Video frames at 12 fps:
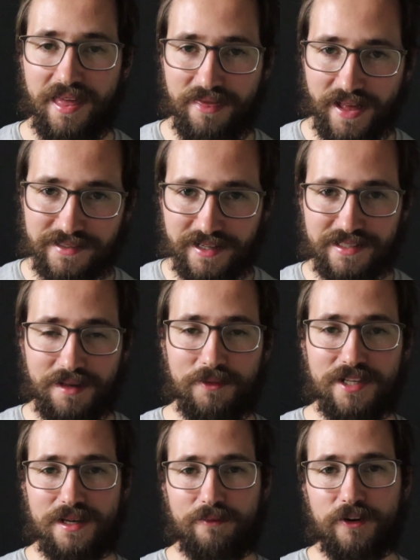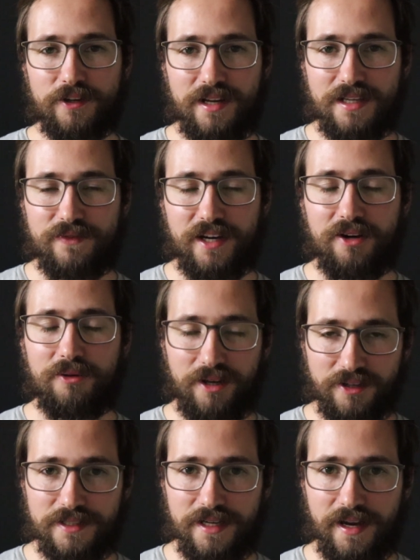That's going to sum things up for today's video.
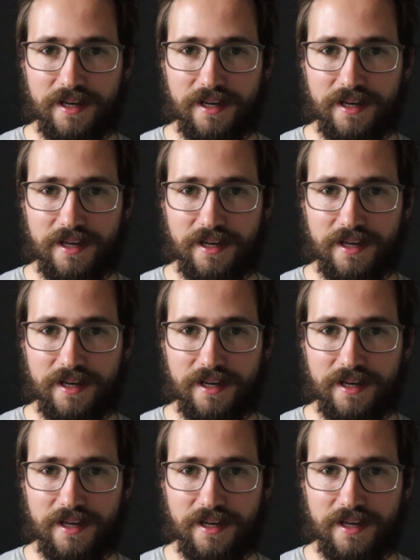I'll see you